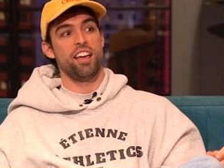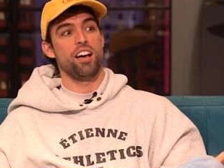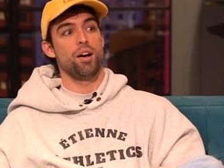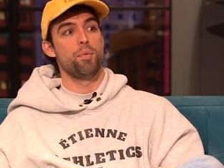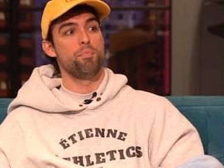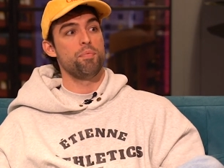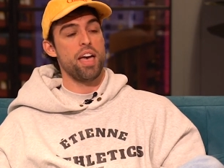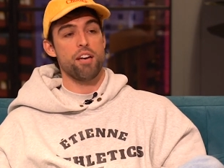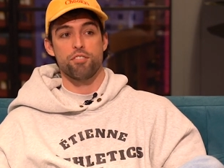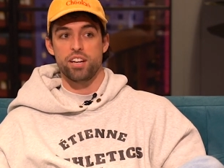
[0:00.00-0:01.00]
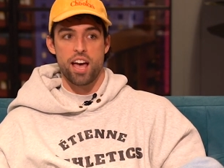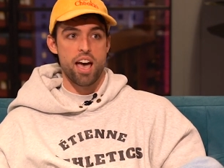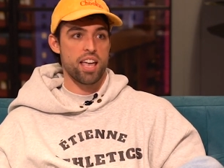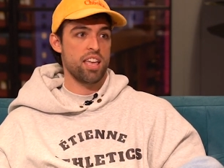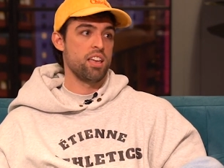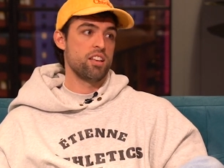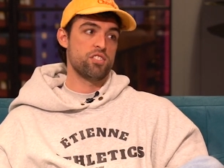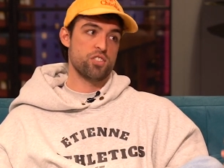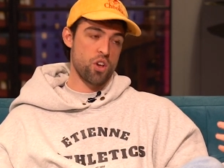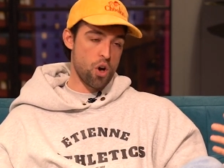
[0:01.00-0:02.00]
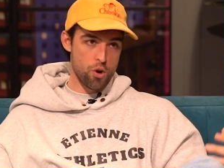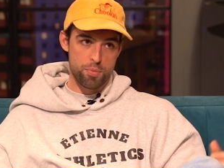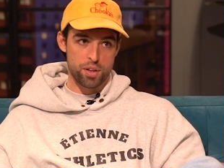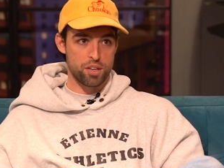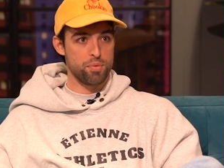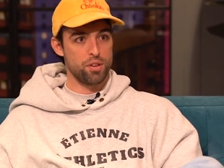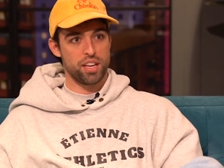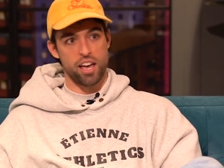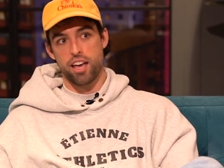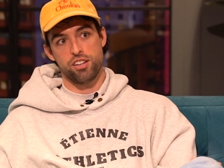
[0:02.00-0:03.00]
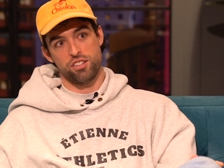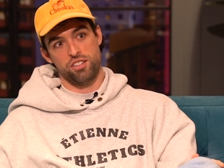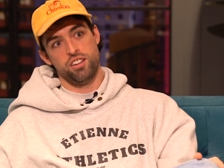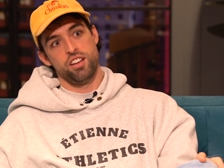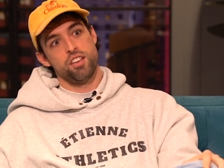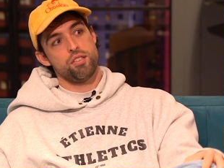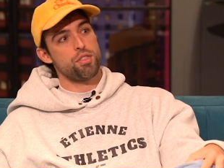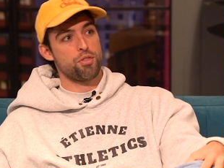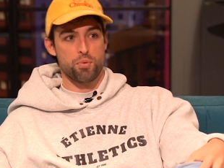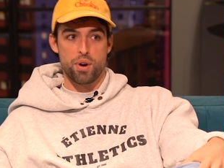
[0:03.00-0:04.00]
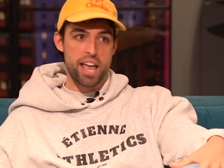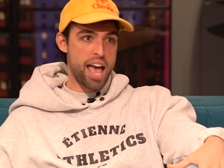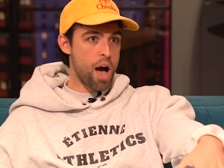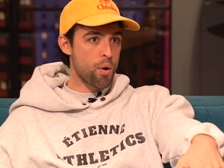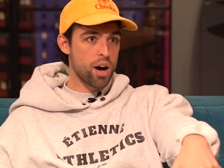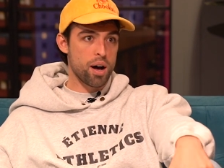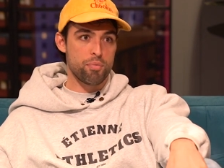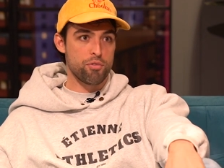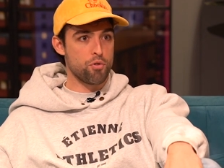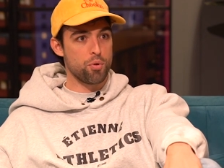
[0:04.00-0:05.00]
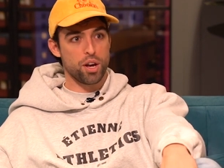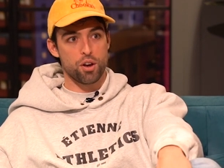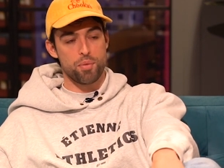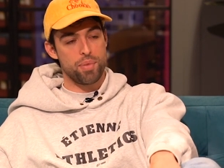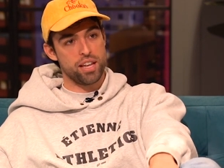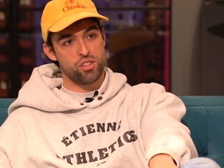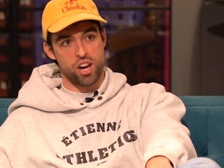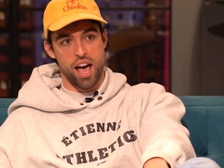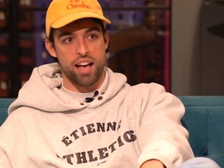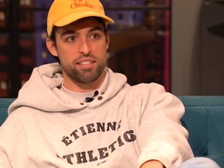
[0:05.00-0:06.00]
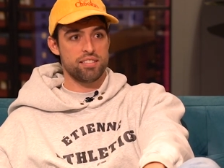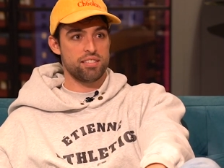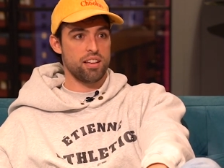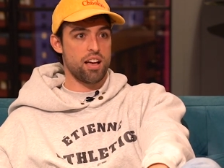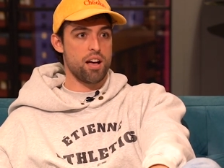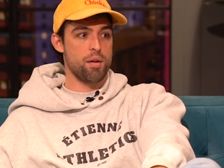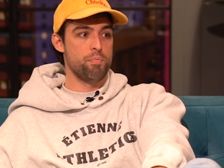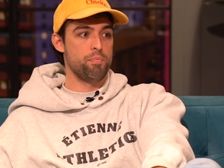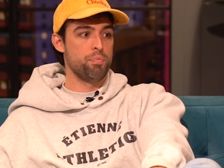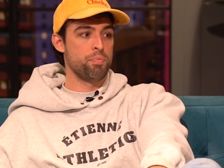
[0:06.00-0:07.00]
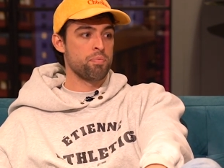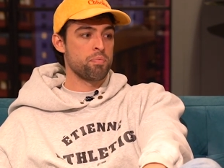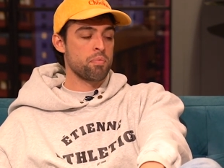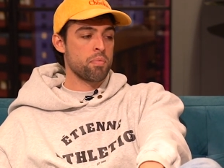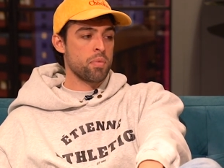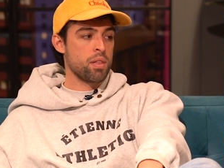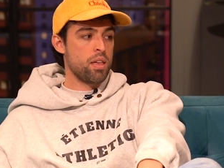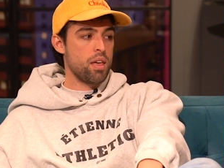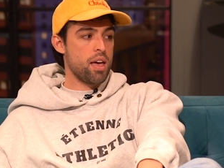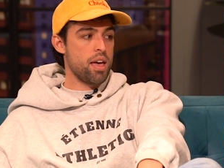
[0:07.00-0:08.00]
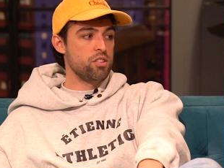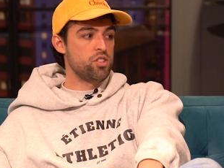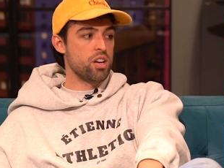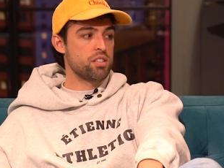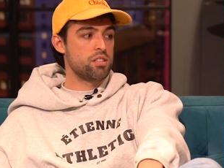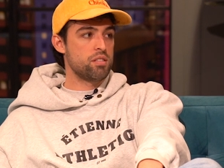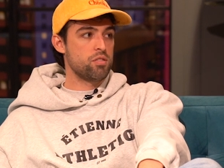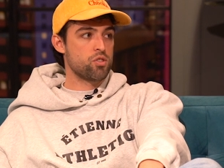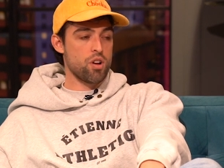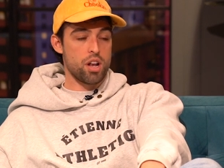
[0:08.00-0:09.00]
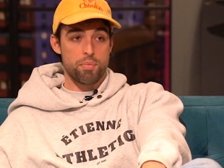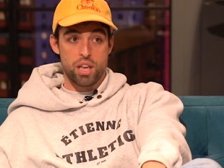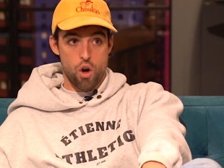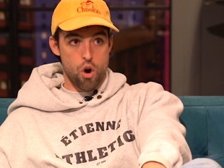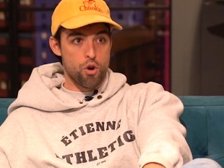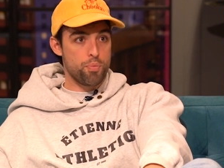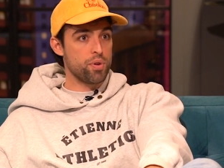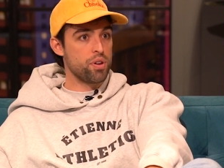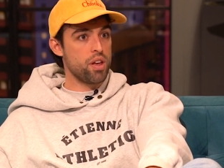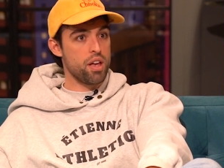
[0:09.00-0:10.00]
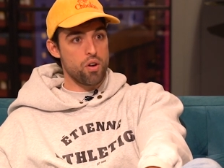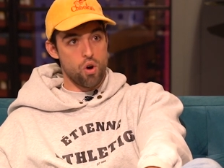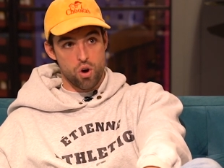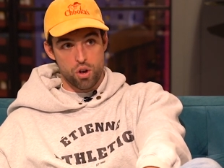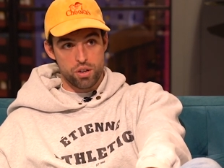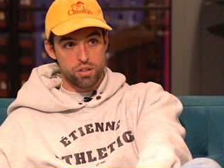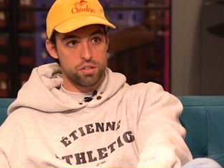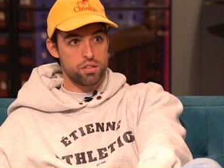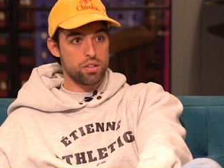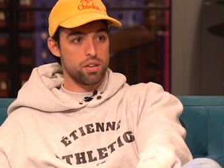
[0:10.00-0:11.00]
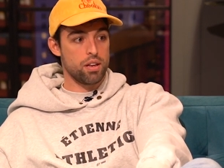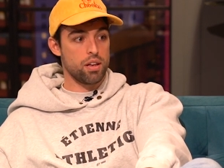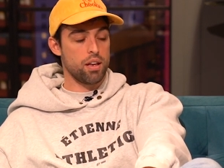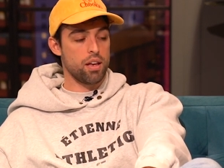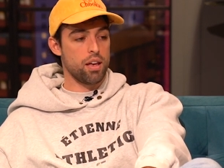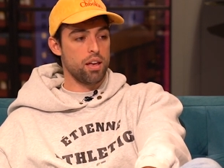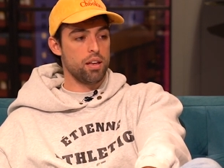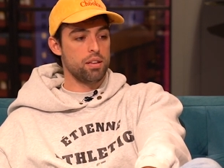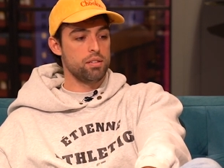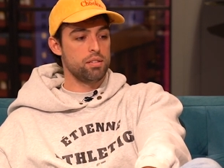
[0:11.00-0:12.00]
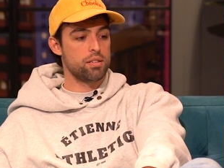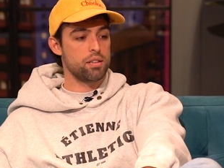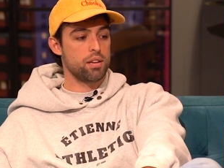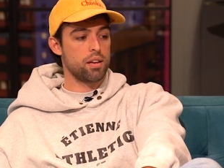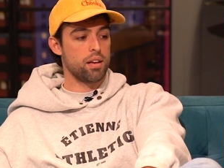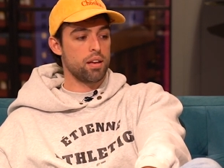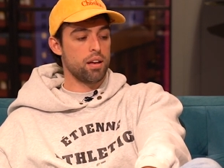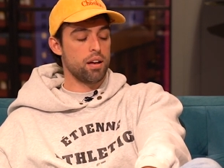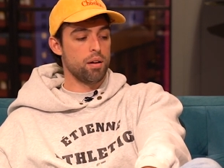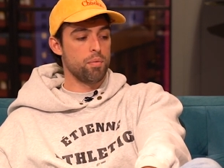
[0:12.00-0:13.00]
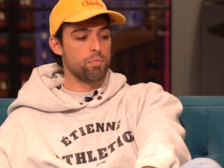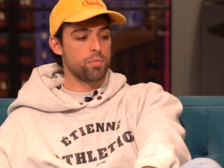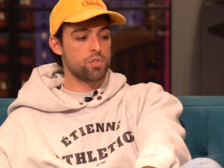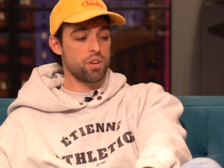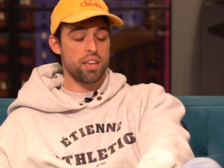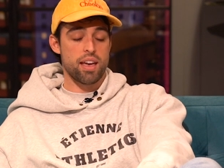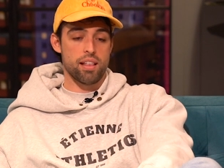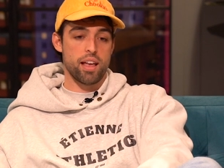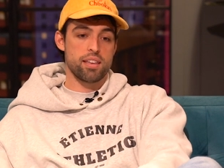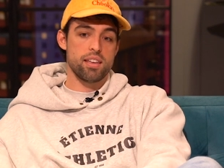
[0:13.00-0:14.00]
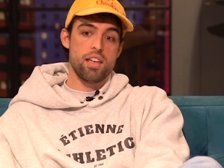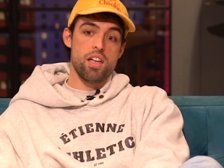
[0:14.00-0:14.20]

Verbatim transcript: um, every day just open communication three hour before we go to bed chats um, and just trying to be open and honest and um, so yeah like